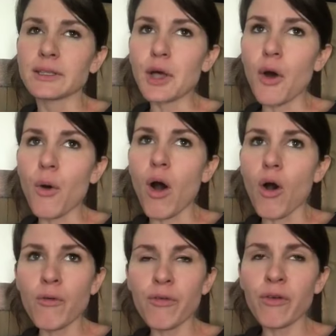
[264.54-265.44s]
So
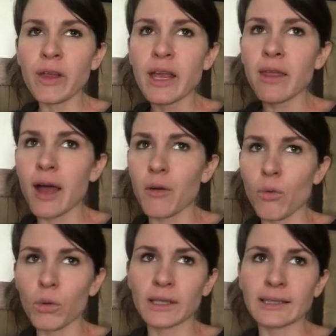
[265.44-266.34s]
hopefully that will
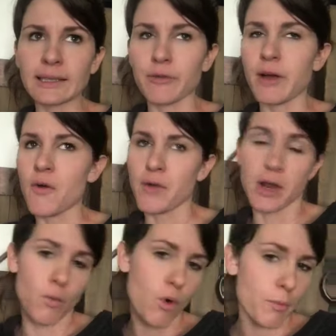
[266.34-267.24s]
work itself out
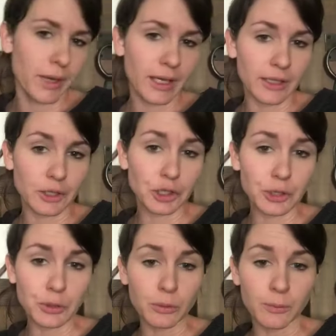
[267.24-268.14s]
and won't be an
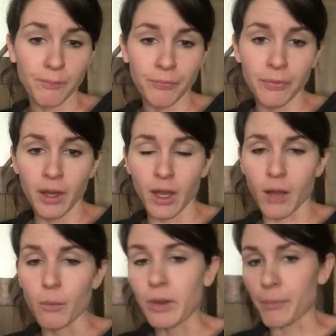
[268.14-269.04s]
issue
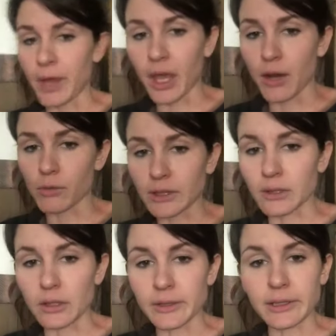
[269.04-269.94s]
with my end
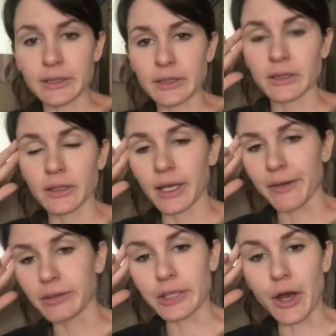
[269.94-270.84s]
results.
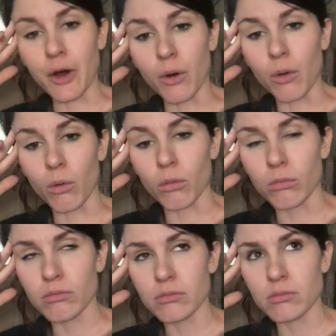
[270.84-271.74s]
If so,
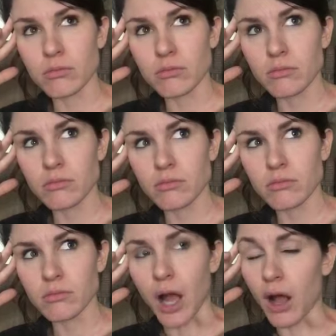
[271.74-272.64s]

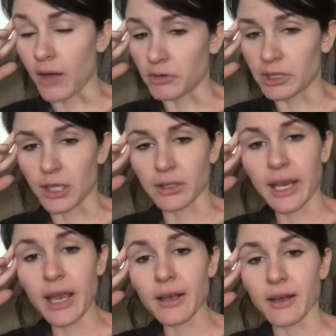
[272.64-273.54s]
I'll have to talk to
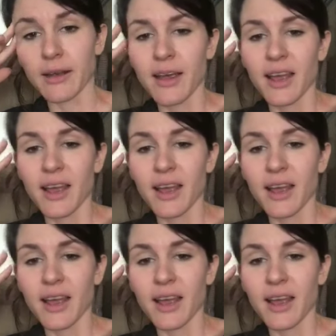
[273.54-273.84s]
Candid.